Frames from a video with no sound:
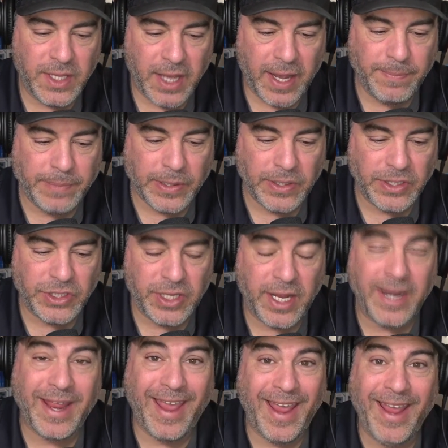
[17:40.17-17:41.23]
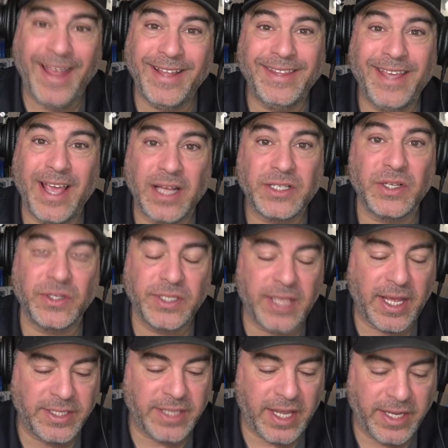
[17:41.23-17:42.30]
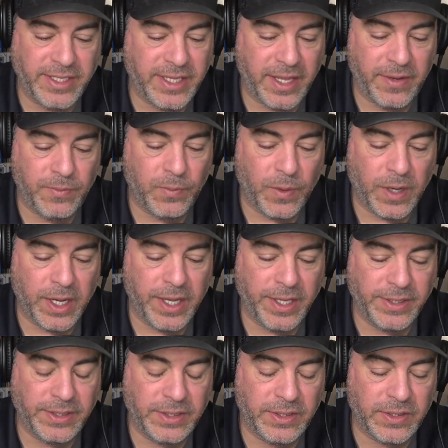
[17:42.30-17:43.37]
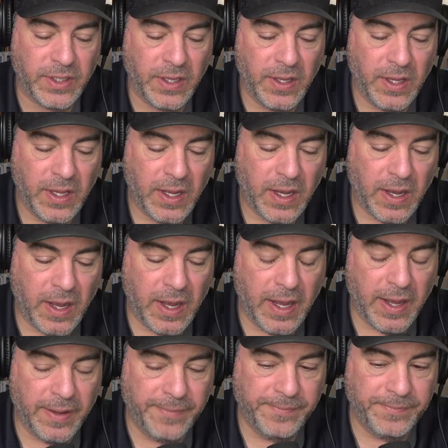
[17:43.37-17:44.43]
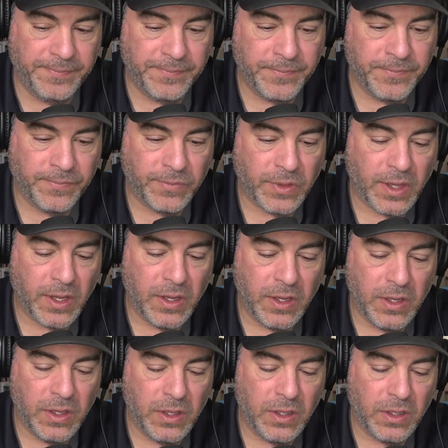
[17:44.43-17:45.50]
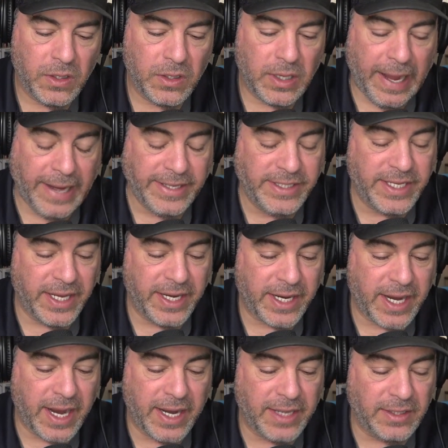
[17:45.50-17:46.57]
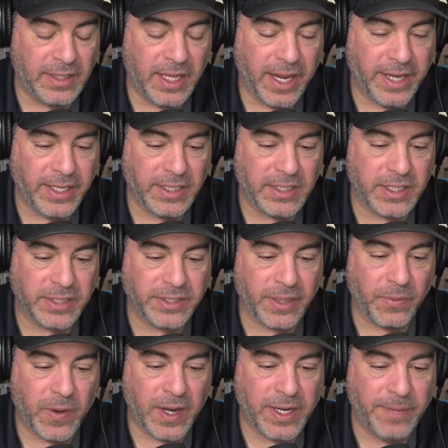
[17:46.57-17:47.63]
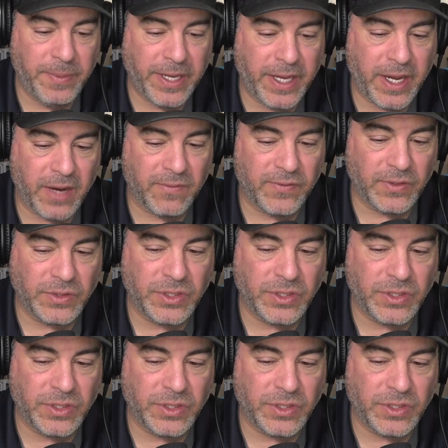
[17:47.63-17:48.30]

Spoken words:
I pushed it. And the exercise I did was, I did it kind of light because I wanted to be careful.